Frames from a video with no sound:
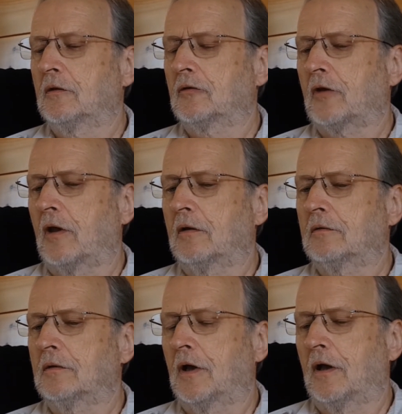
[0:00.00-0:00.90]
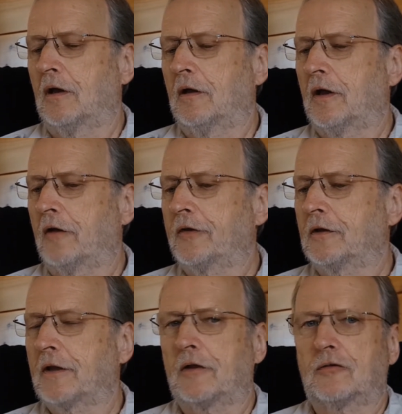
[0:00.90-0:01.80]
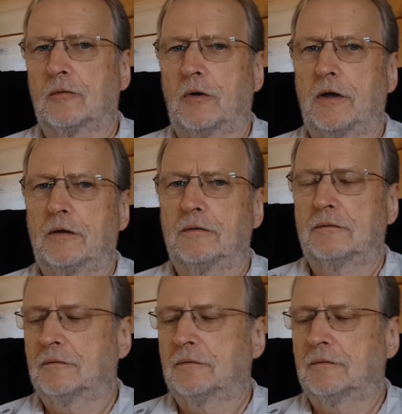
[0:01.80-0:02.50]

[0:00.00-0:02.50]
So I think that's the way